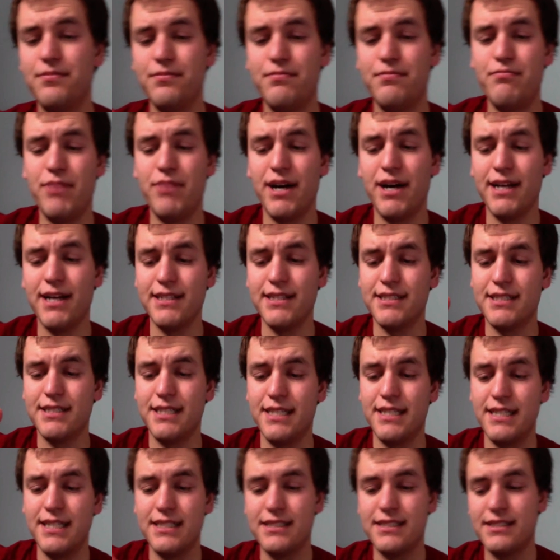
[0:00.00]
but
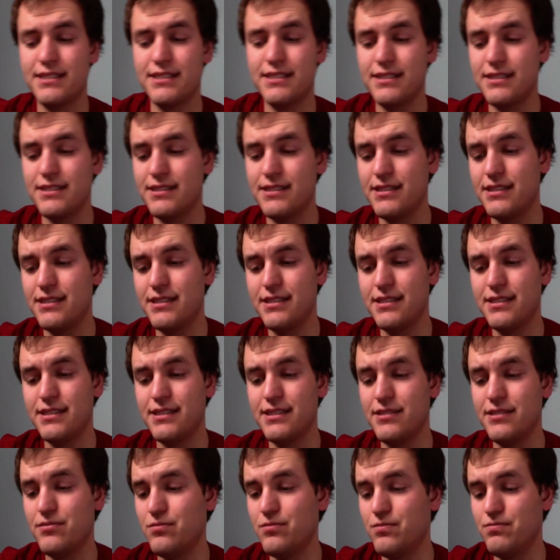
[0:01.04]
it's
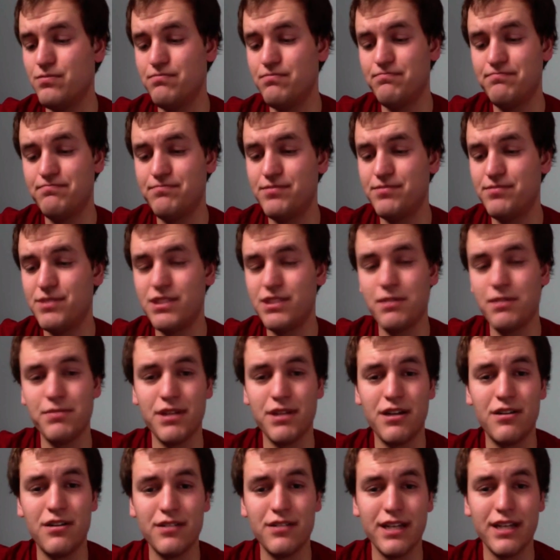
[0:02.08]
something
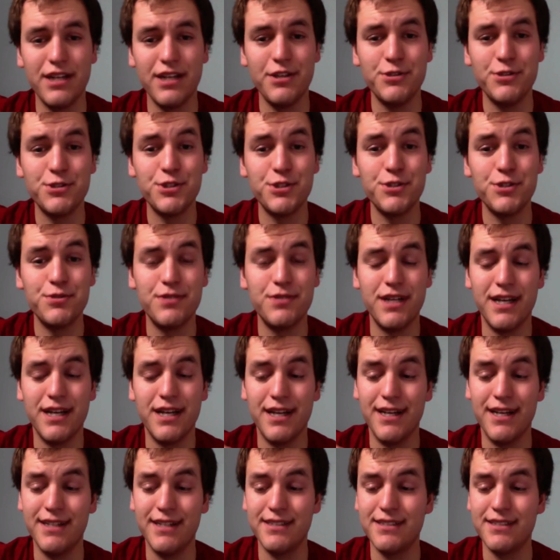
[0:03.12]
I'll get used to
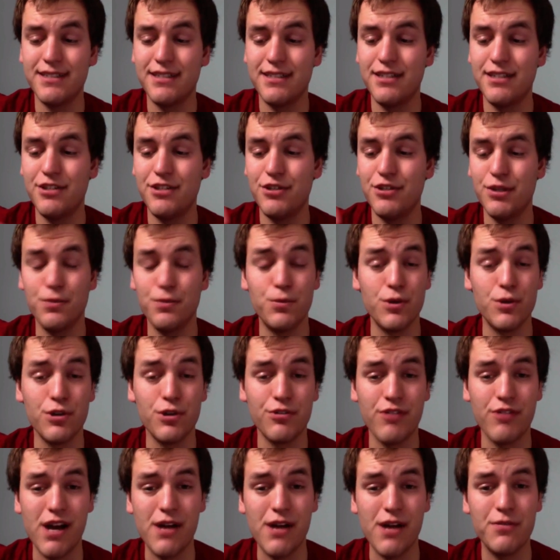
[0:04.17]
and you can work
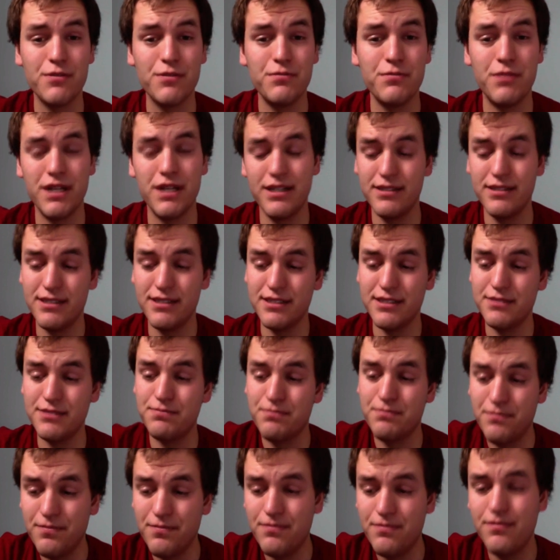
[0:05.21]
around, but it is
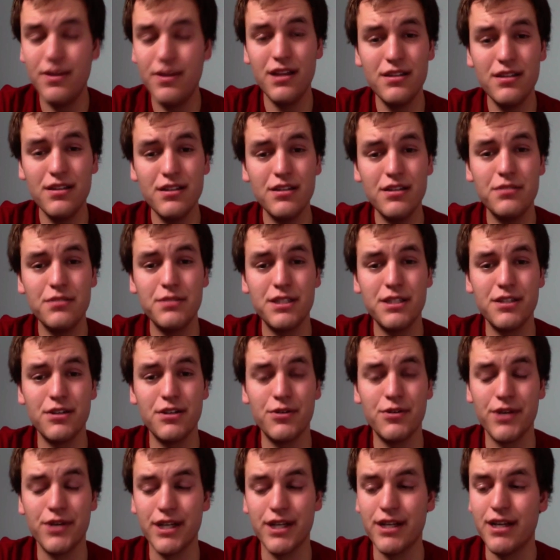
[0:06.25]
a little bit
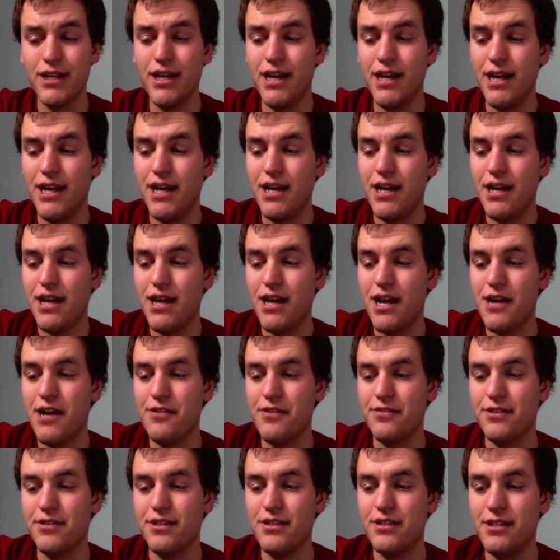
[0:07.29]
annoying.
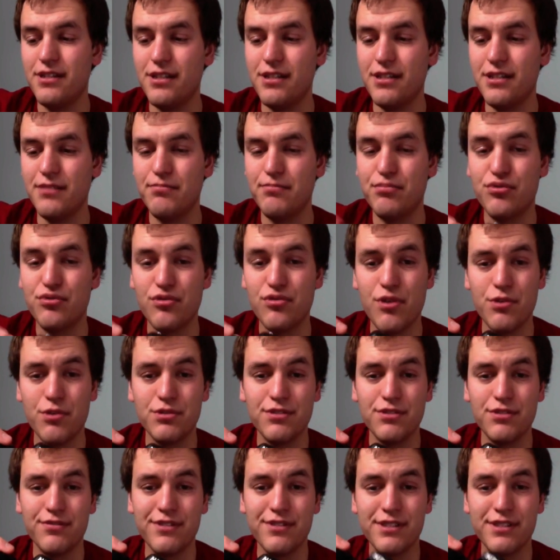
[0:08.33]
However, the pros
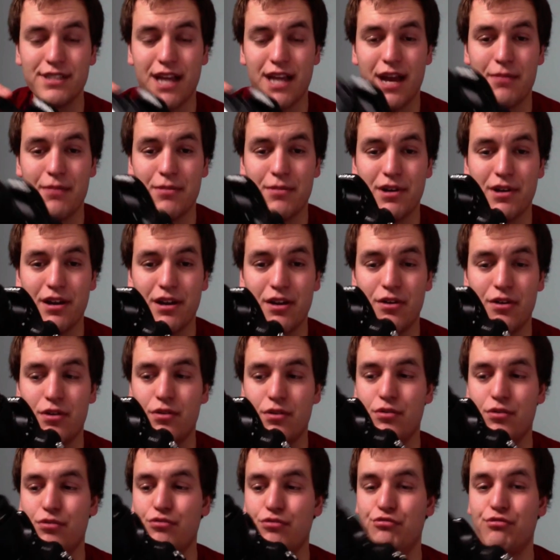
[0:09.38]
of this camera
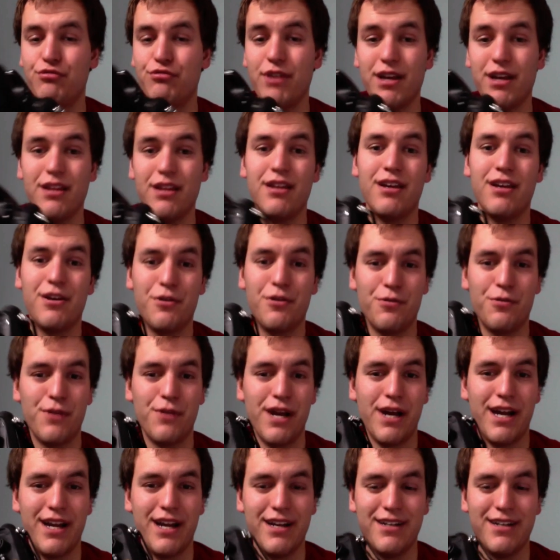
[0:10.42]
greatly
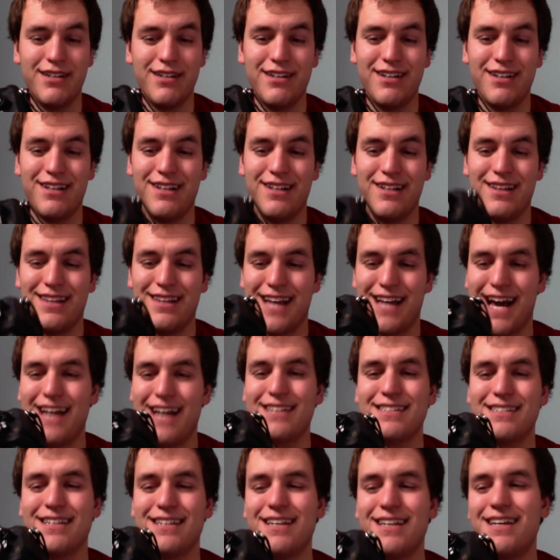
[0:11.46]
outweigh that.